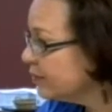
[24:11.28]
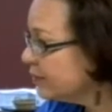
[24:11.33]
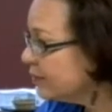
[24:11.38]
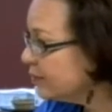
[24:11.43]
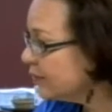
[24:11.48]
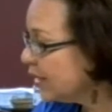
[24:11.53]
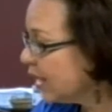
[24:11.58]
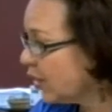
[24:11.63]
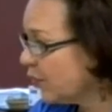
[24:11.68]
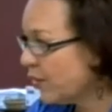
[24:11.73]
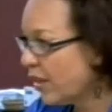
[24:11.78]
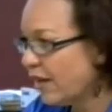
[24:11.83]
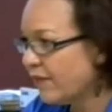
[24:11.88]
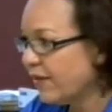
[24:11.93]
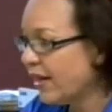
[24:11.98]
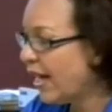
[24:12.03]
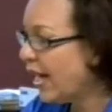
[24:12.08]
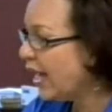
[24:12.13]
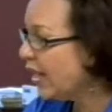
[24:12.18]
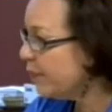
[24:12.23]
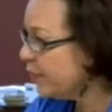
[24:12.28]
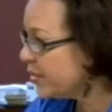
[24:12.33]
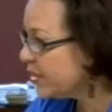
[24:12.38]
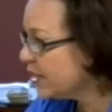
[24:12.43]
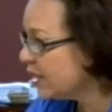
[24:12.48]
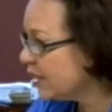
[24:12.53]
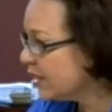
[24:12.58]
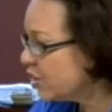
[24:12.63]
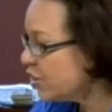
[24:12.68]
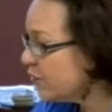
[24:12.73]
And we have a high
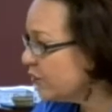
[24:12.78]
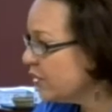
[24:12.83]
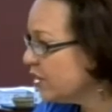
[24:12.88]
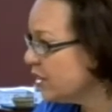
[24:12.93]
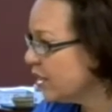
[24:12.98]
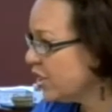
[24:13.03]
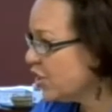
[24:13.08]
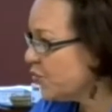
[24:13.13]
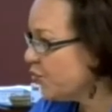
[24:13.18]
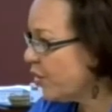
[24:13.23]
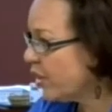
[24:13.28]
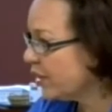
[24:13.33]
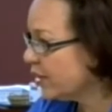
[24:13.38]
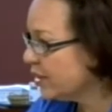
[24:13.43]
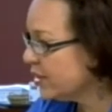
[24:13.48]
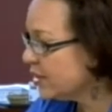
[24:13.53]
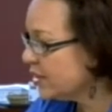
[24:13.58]
percentage of teenage pregnancies.